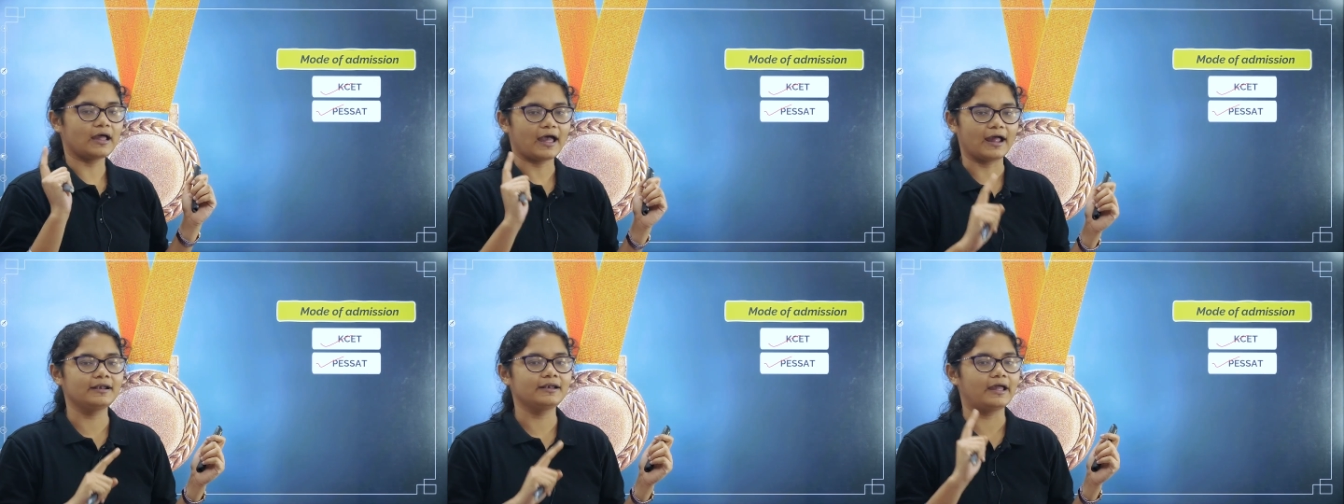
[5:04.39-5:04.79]

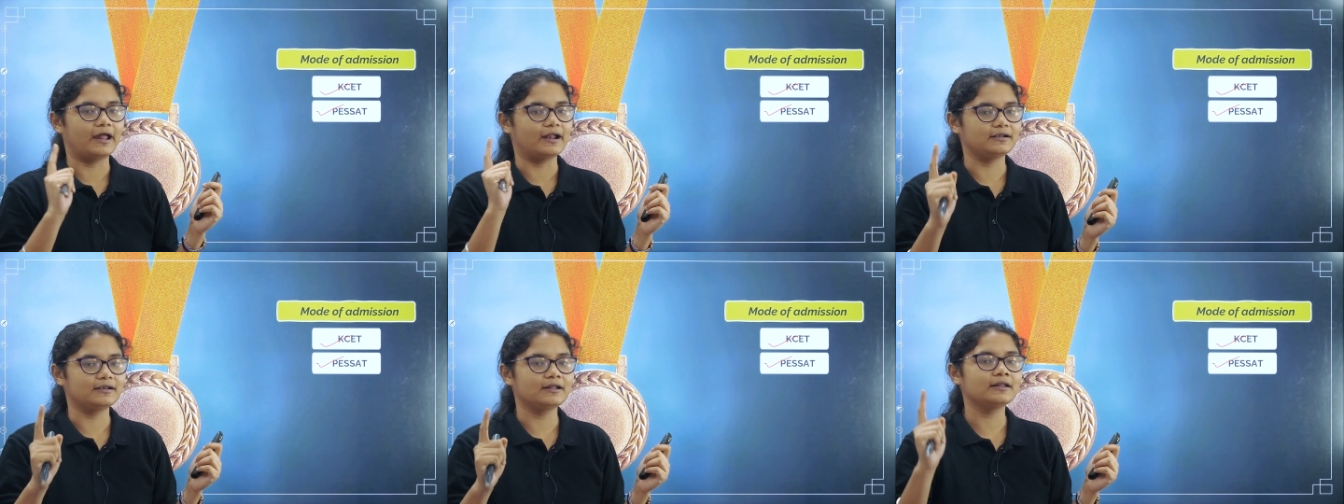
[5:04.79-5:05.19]
and
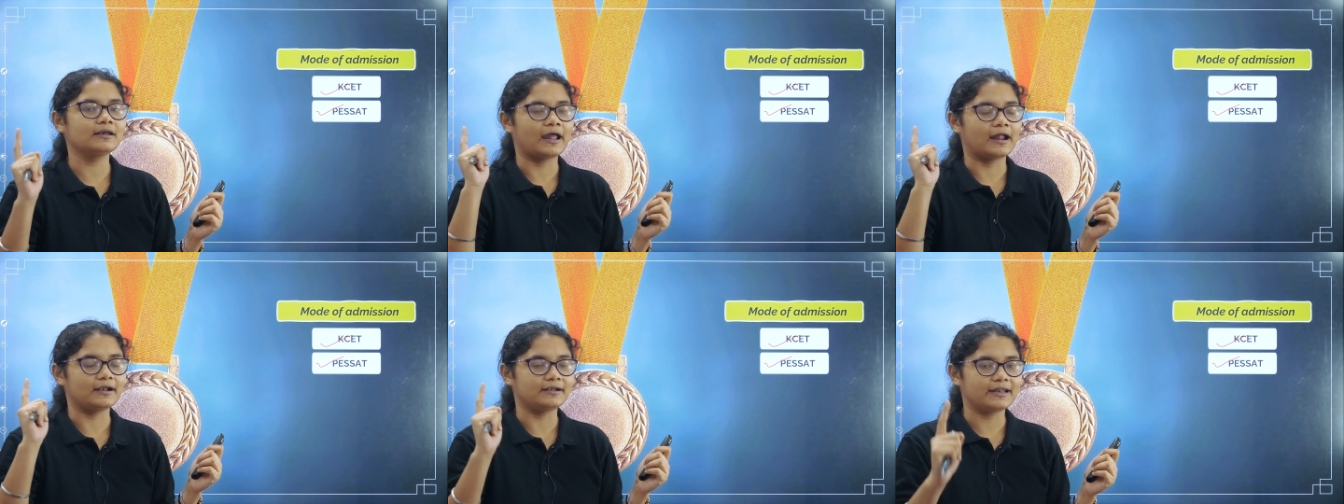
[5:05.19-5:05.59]
enter
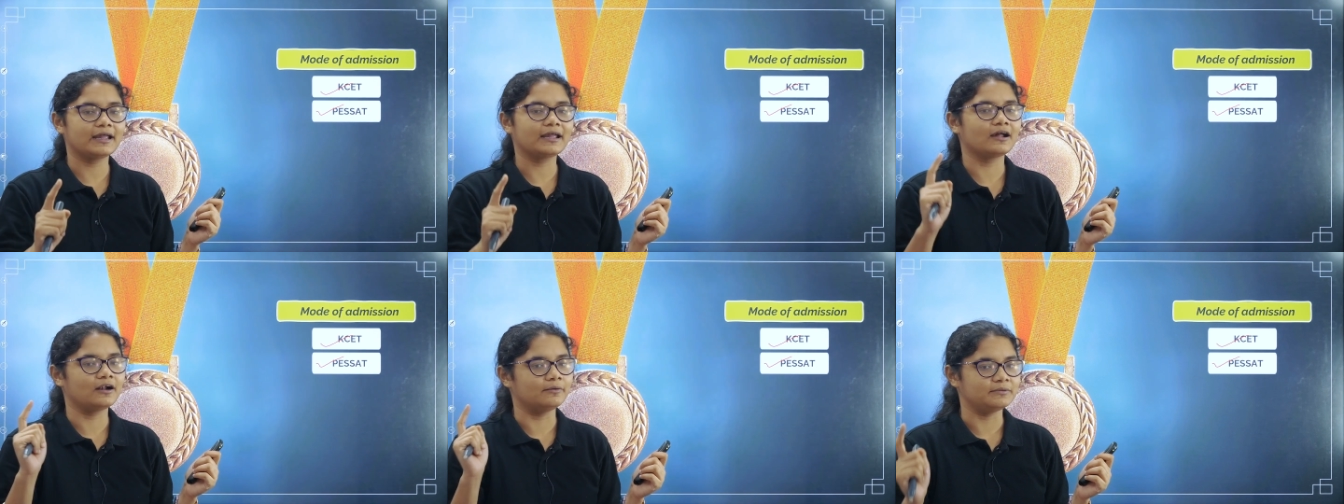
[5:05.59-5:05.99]
and
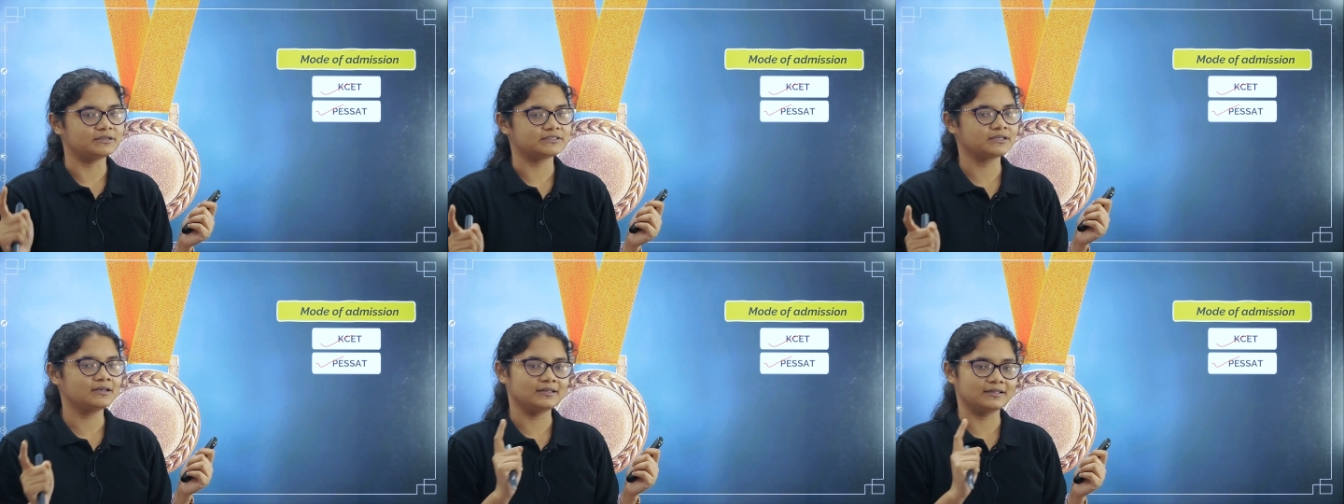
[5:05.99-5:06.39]
take
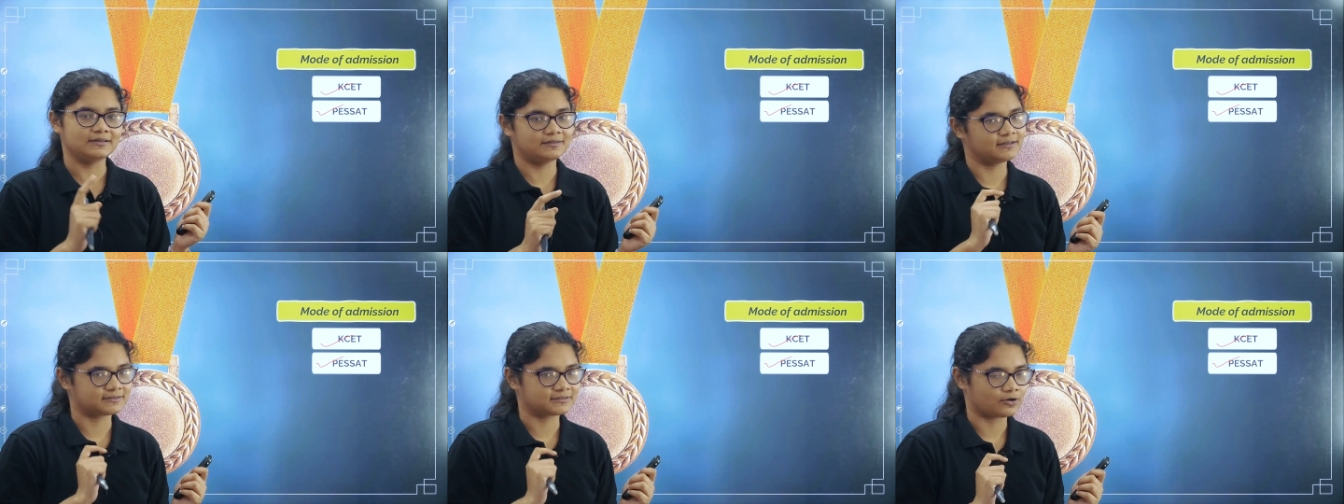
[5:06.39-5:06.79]
admission
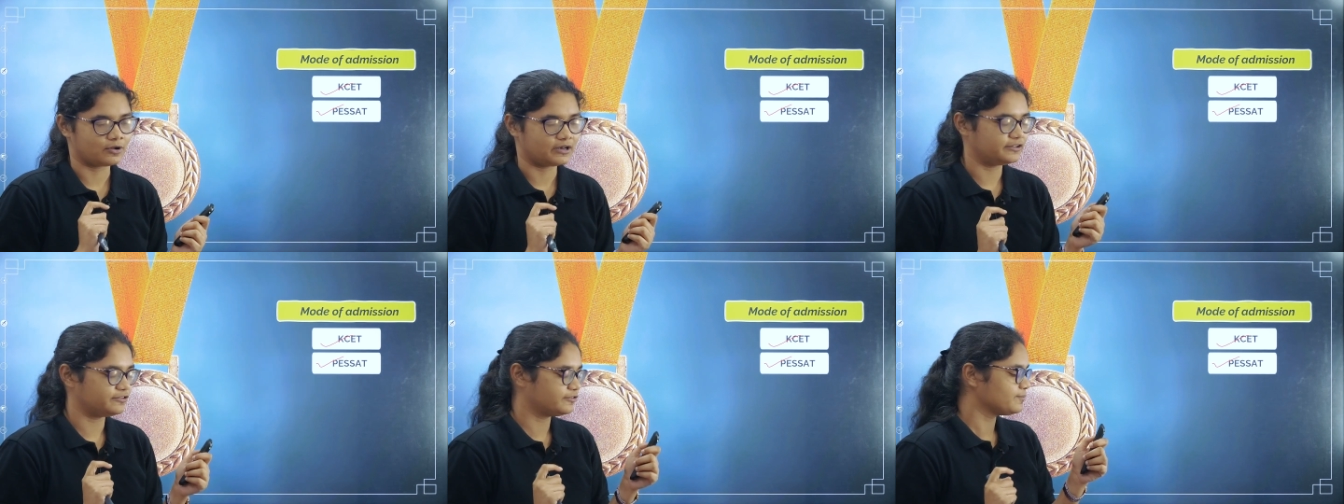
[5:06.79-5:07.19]
in this
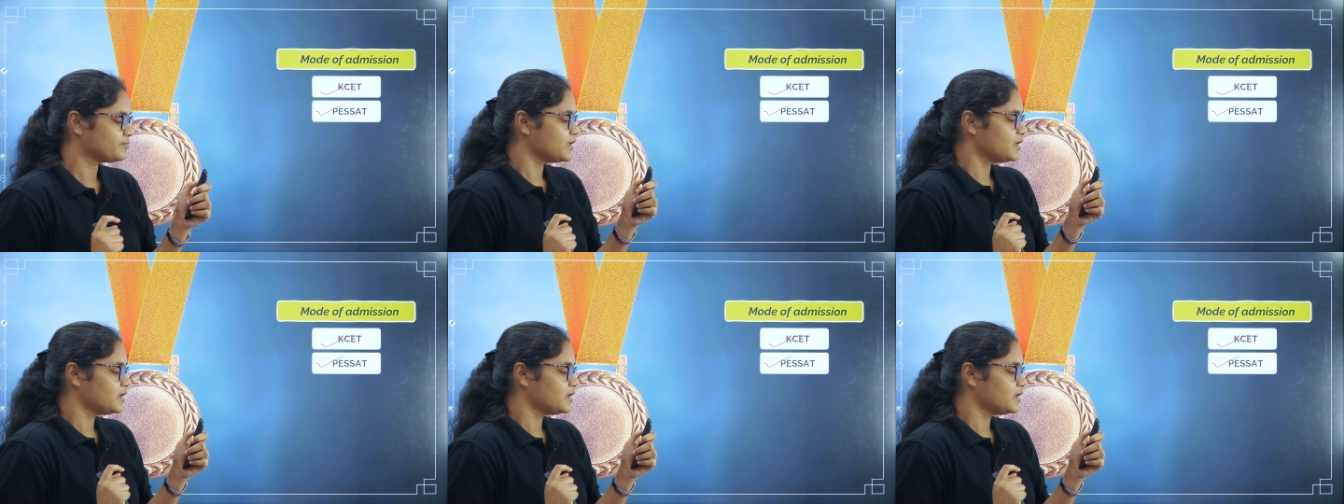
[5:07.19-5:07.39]
college